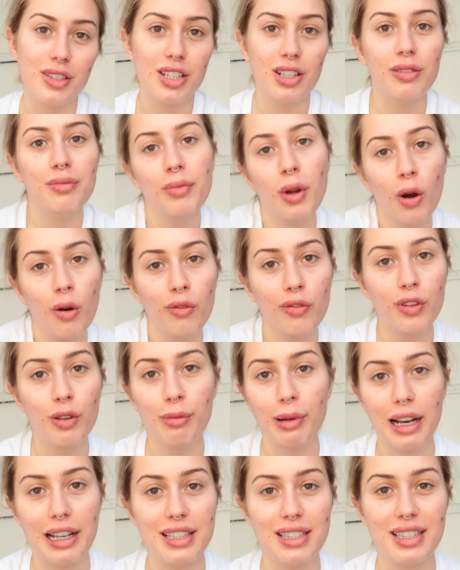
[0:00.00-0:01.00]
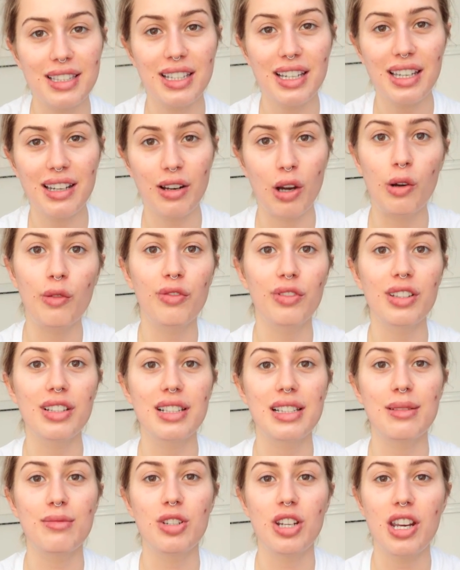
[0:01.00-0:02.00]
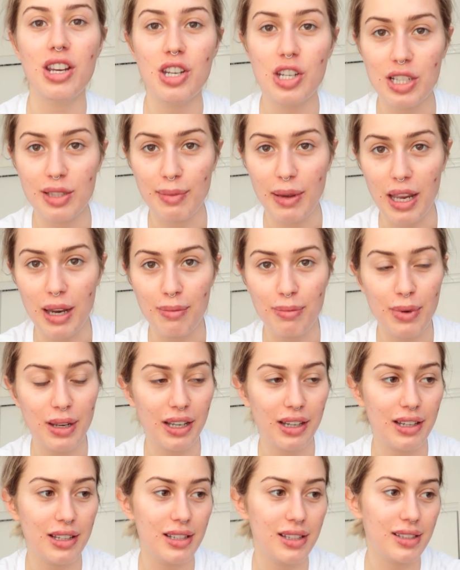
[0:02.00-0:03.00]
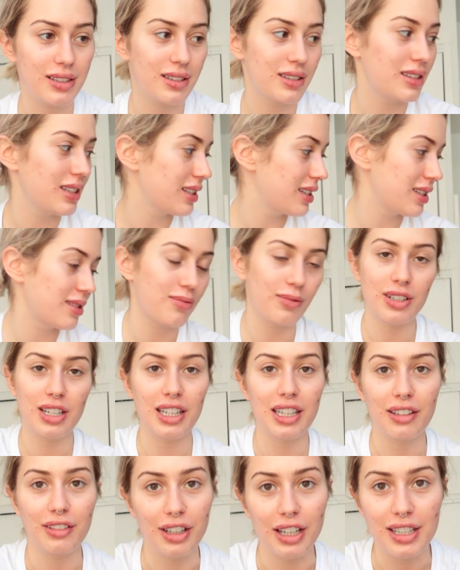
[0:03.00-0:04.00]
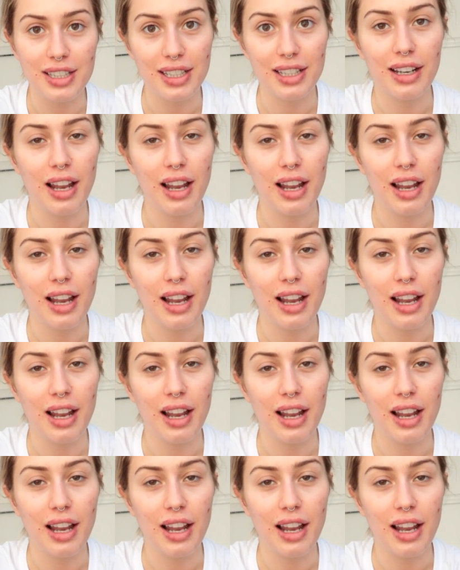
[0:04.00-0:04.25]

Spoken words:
So hopefully brands see it and hopefully some change is made, because this is ridiculous.